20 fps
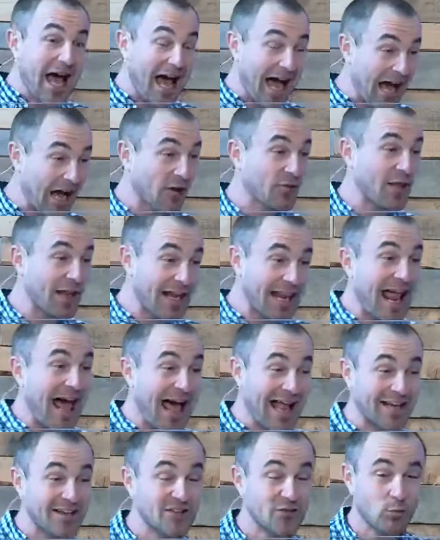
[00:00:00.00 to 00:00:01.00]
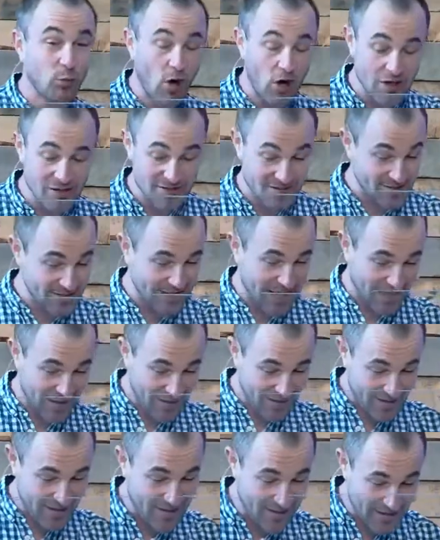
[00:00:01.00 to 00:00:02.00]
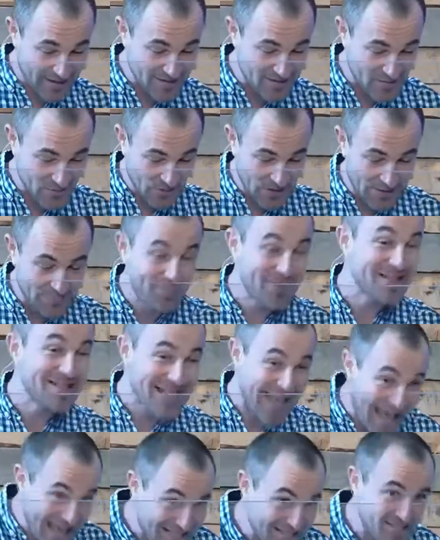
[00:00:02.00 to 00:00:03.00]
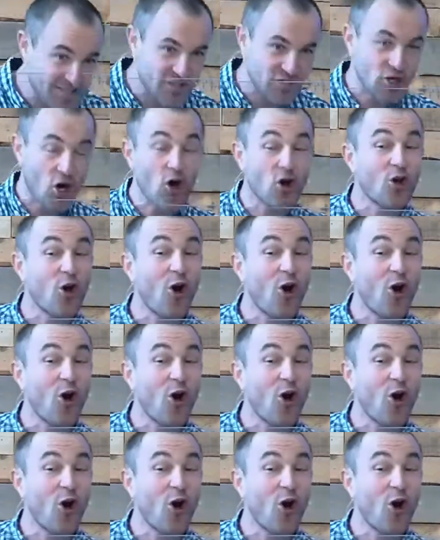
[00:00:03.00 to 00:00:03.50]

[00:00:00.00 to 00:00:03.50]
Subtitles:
how the land was, now here's the word, possessed, not